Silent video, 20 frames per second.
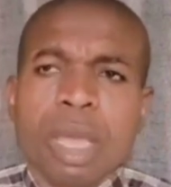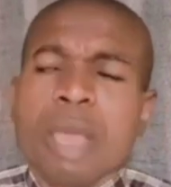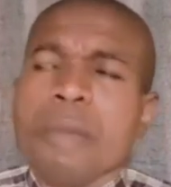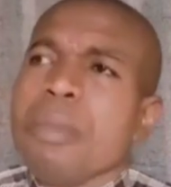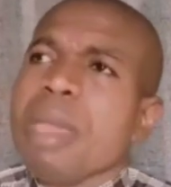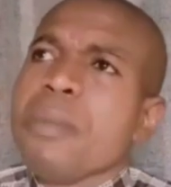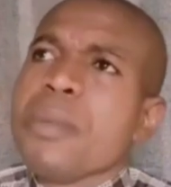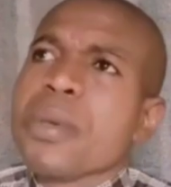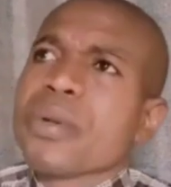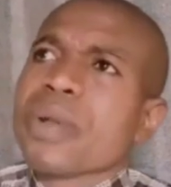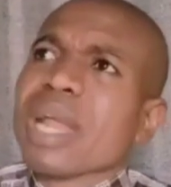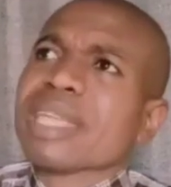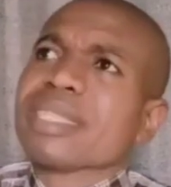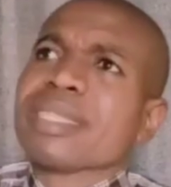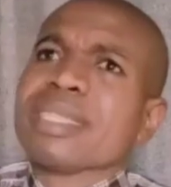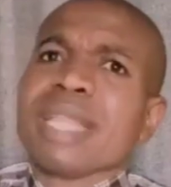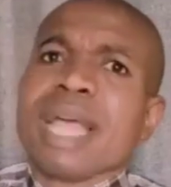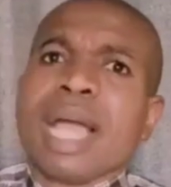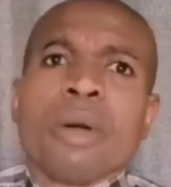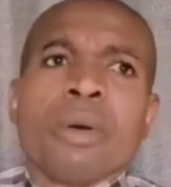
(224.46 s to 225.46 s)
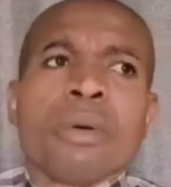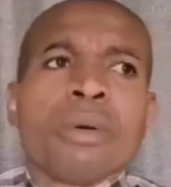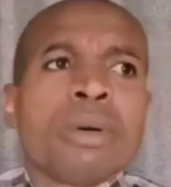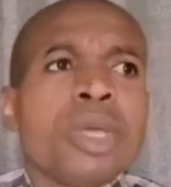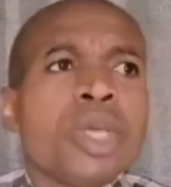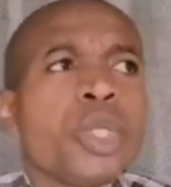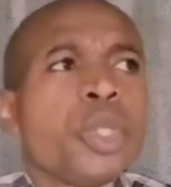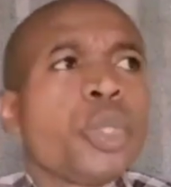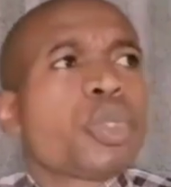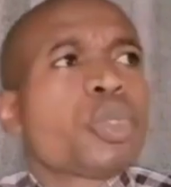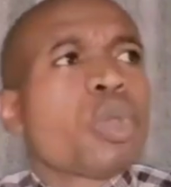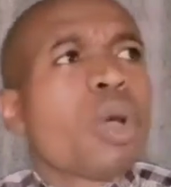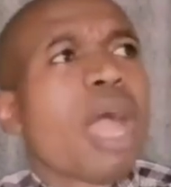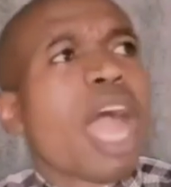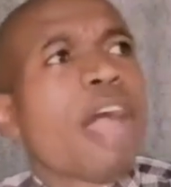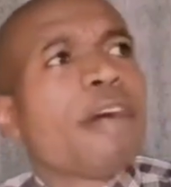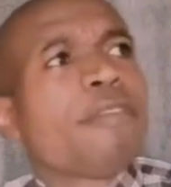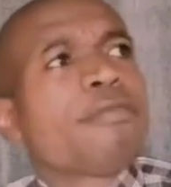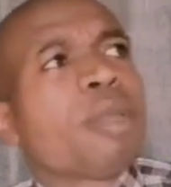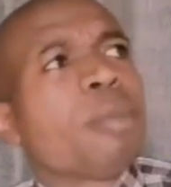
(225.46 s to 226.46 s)
Maybe right now you don't
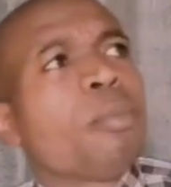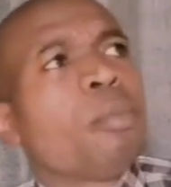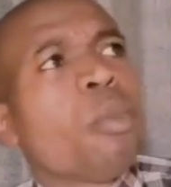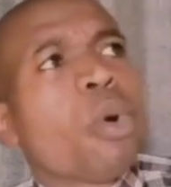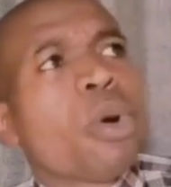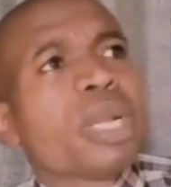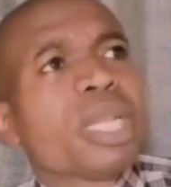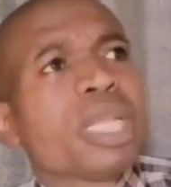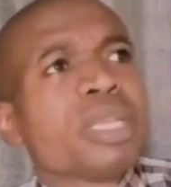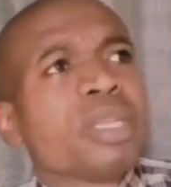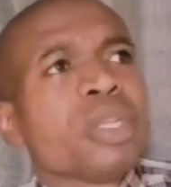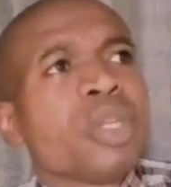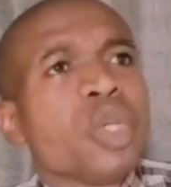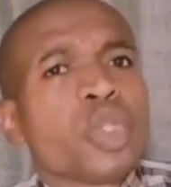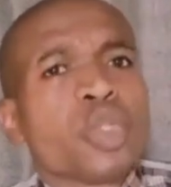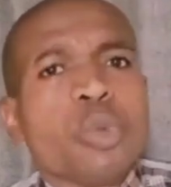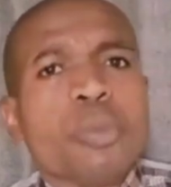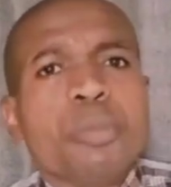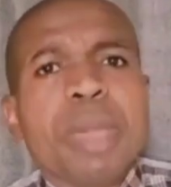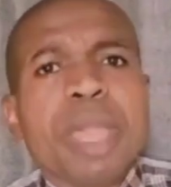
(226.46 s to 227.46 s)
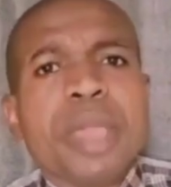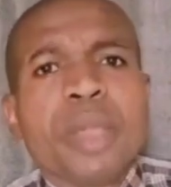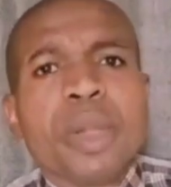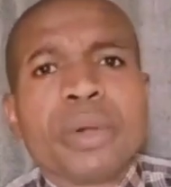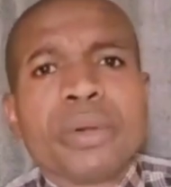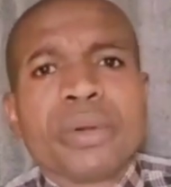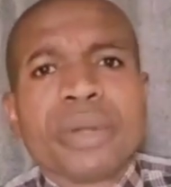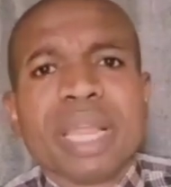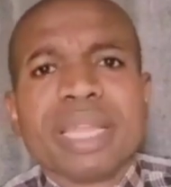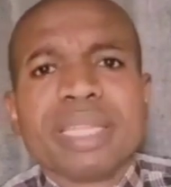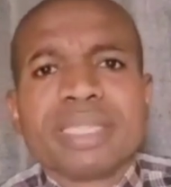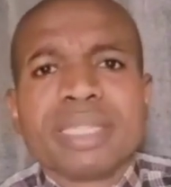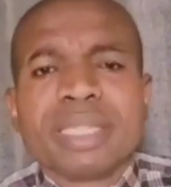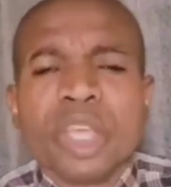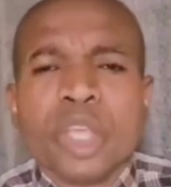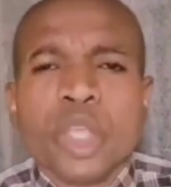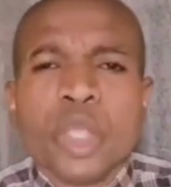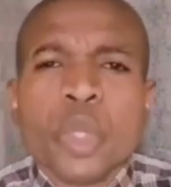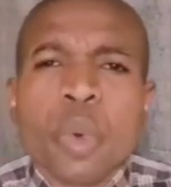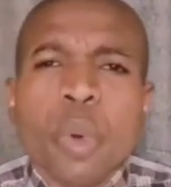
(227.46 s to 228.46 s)
have the money to pay your rent.
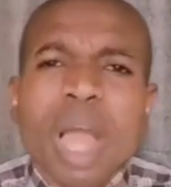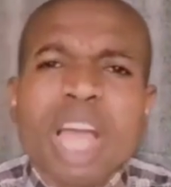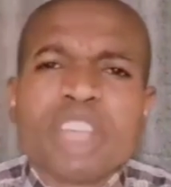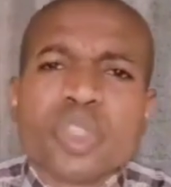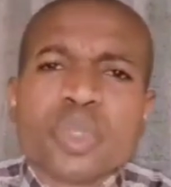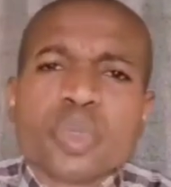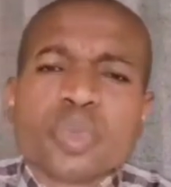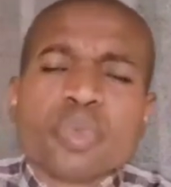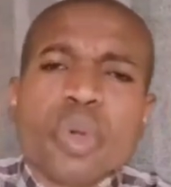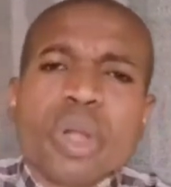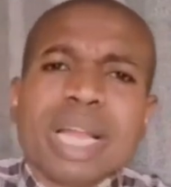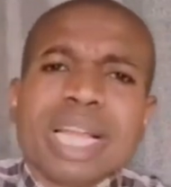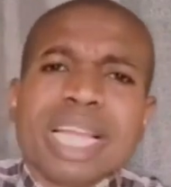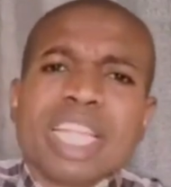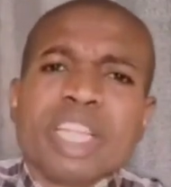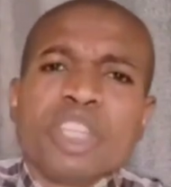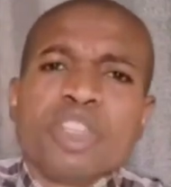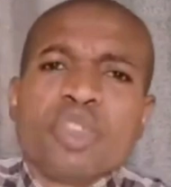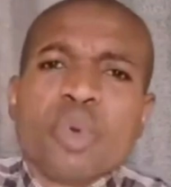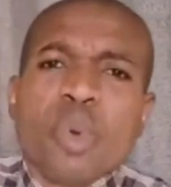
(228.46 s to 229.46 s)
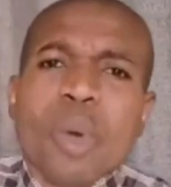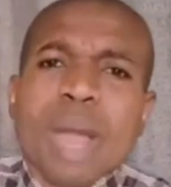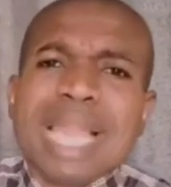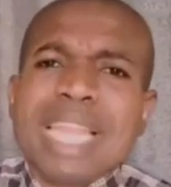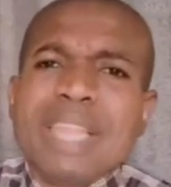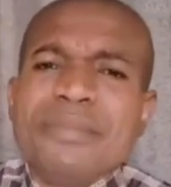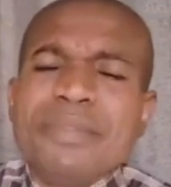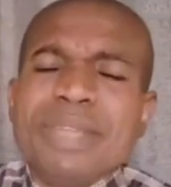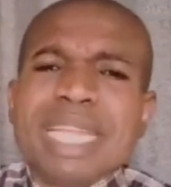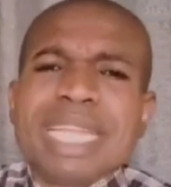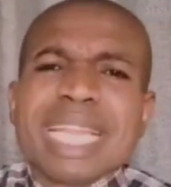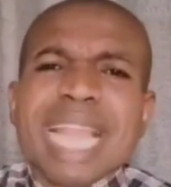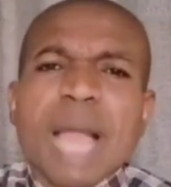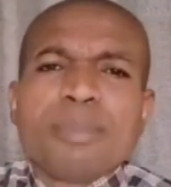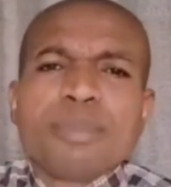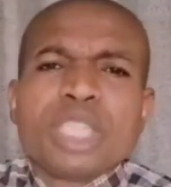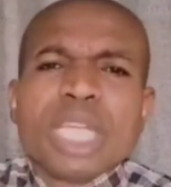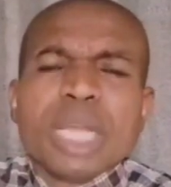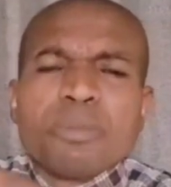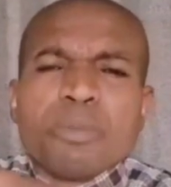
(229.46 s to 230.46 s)
You are struggling. You are living in
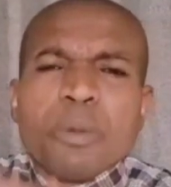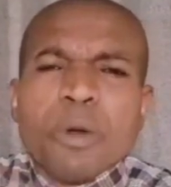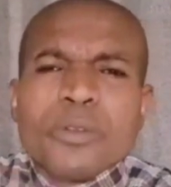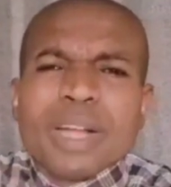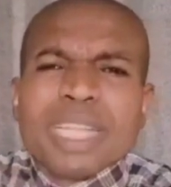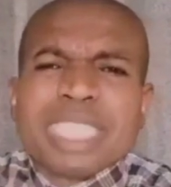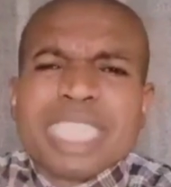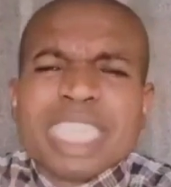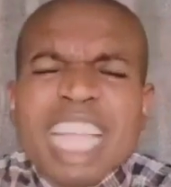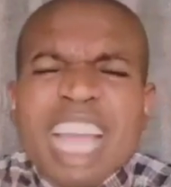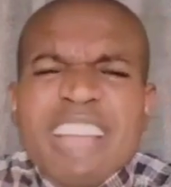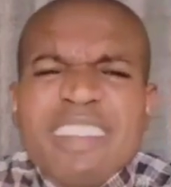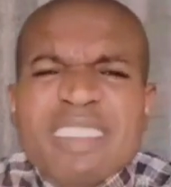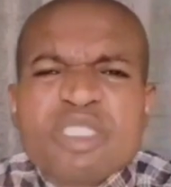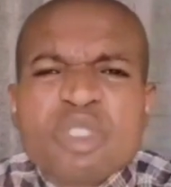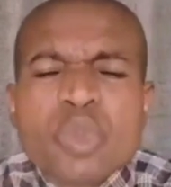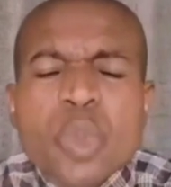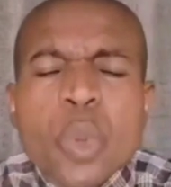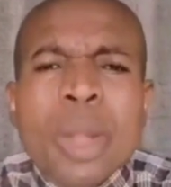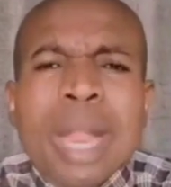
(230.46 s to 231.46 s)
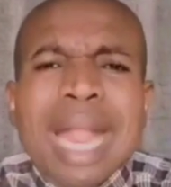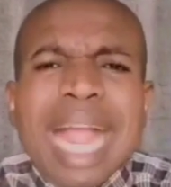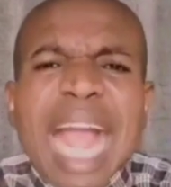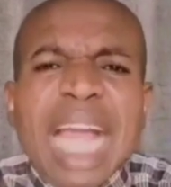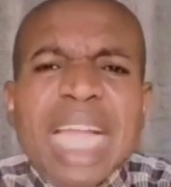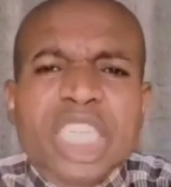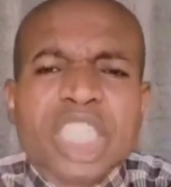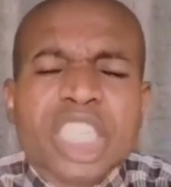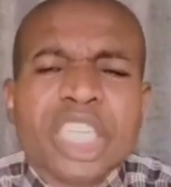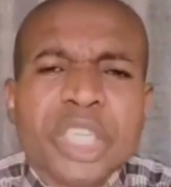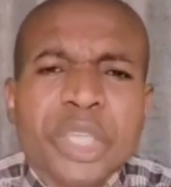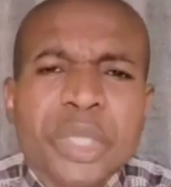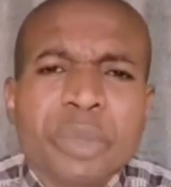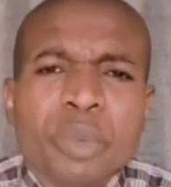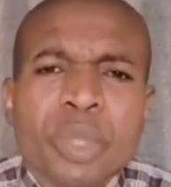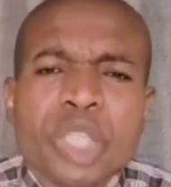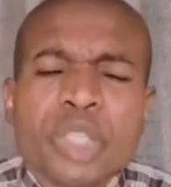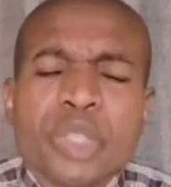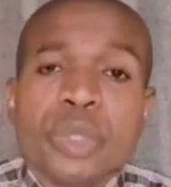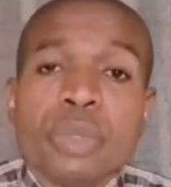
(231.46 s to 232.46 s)
abject poverty. There is no cash
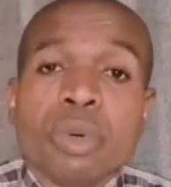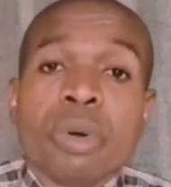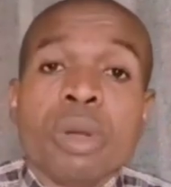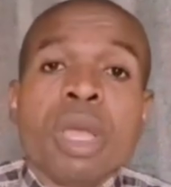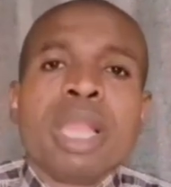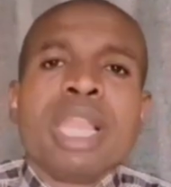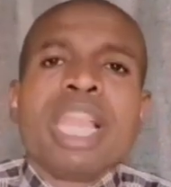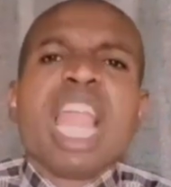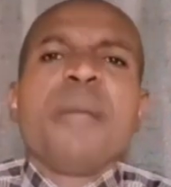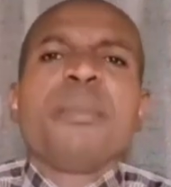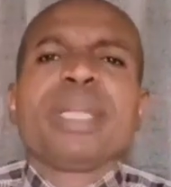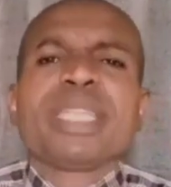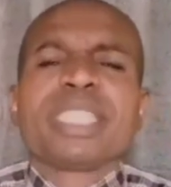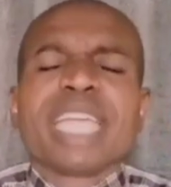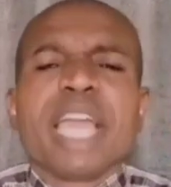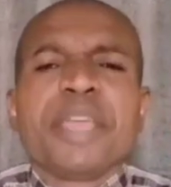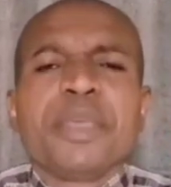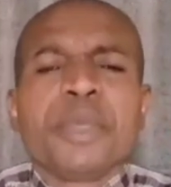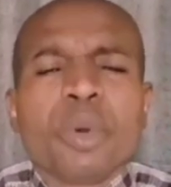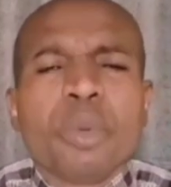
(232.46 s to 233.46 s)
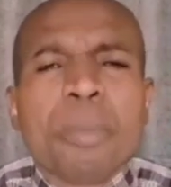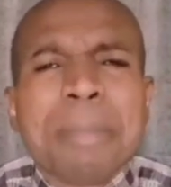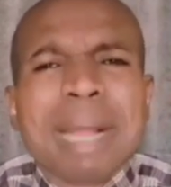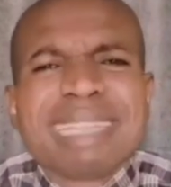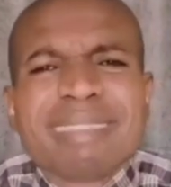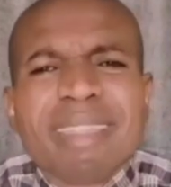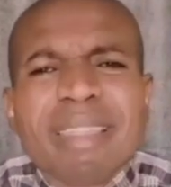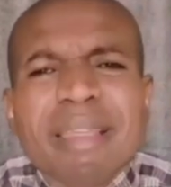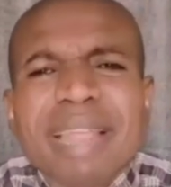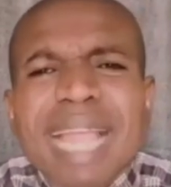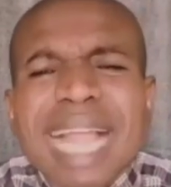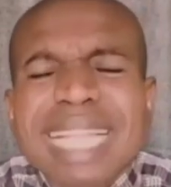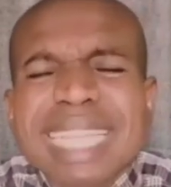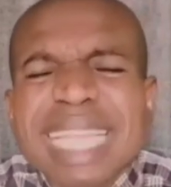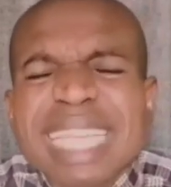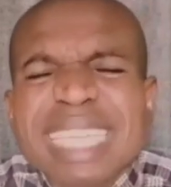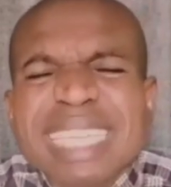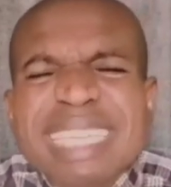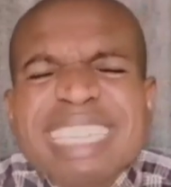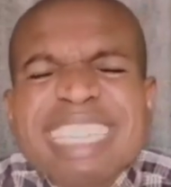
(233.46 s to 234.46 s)
with you. Let me tell you, material
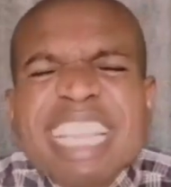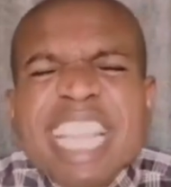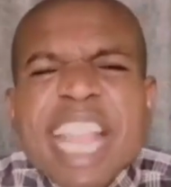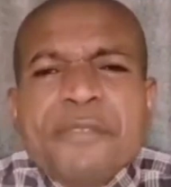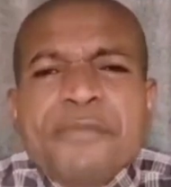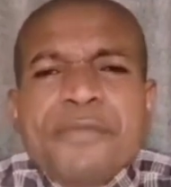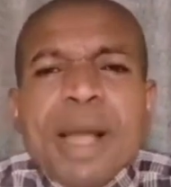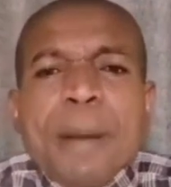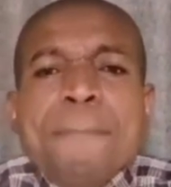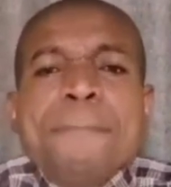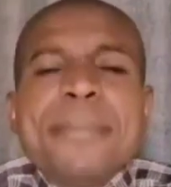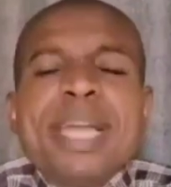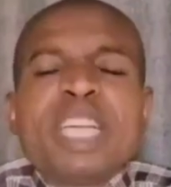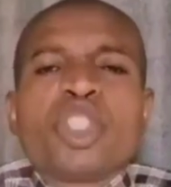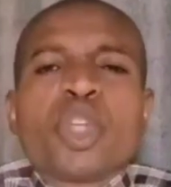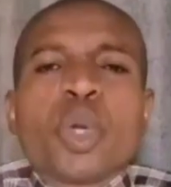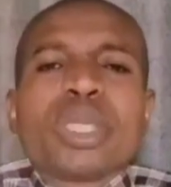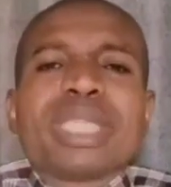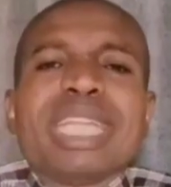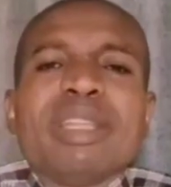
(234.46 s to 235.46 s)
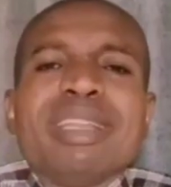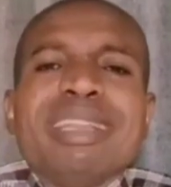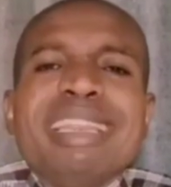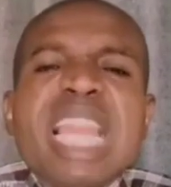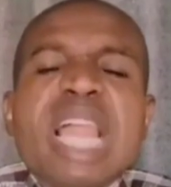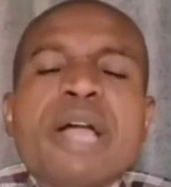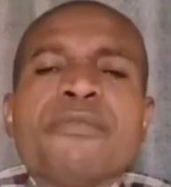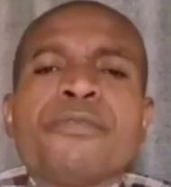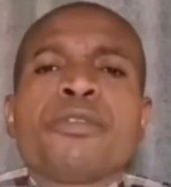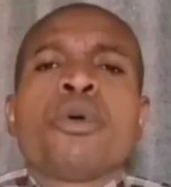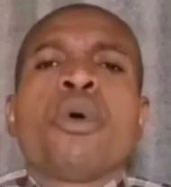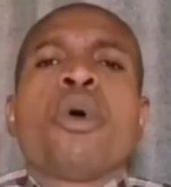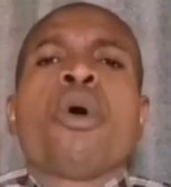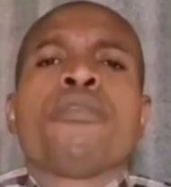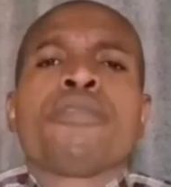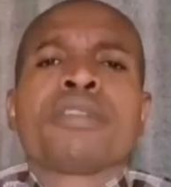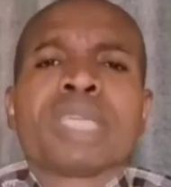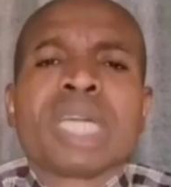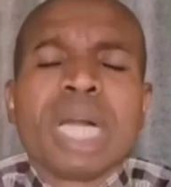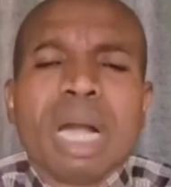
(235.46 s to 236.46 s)
things never measure the level
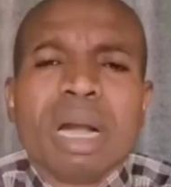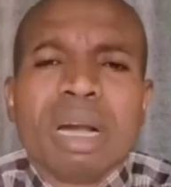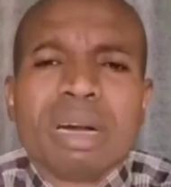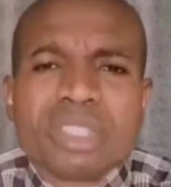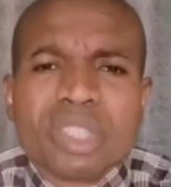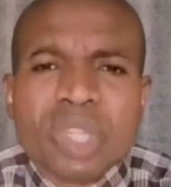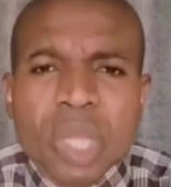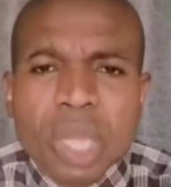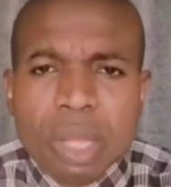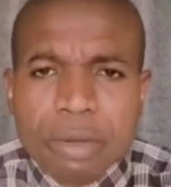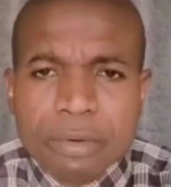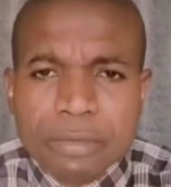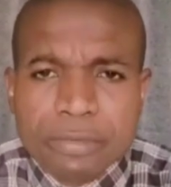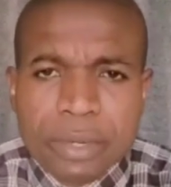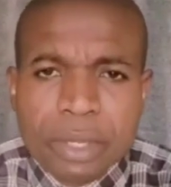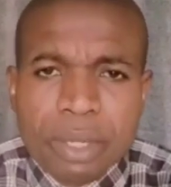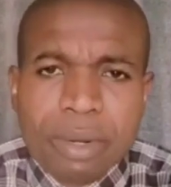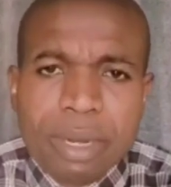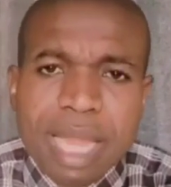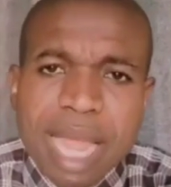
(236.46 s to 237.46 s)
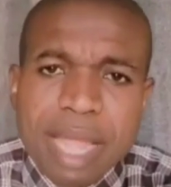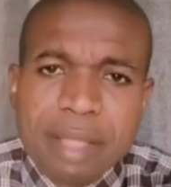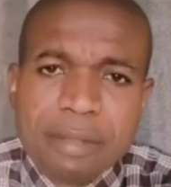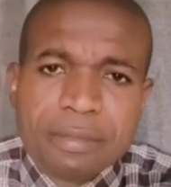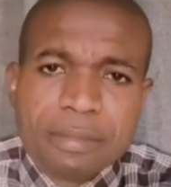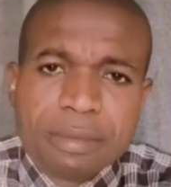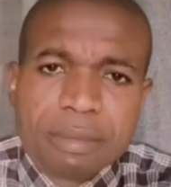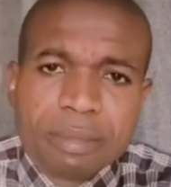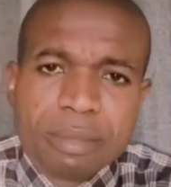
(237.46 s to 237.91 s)
of God's love for your life.